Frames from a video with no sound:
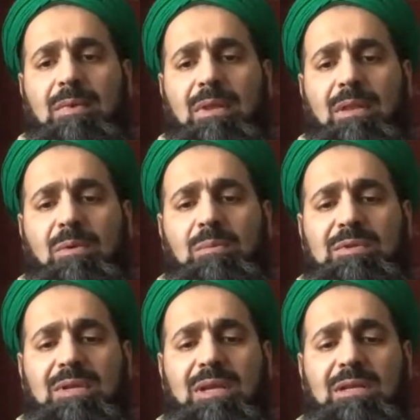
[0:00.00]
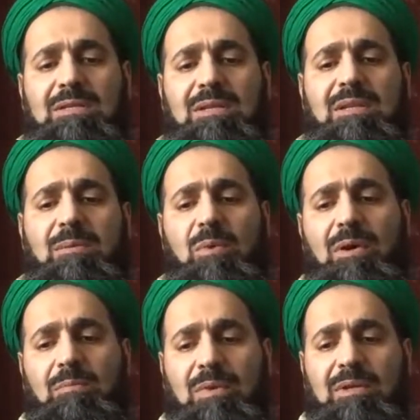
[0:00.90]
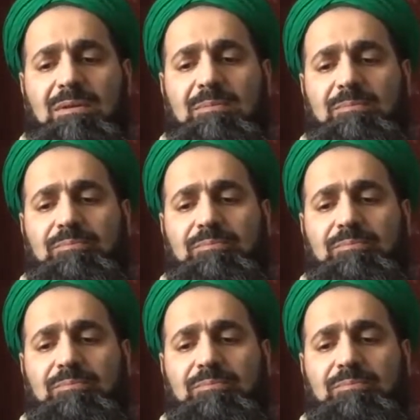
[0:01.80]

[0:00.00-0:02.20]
Allahumma salli ala Sayyidina Muhammad.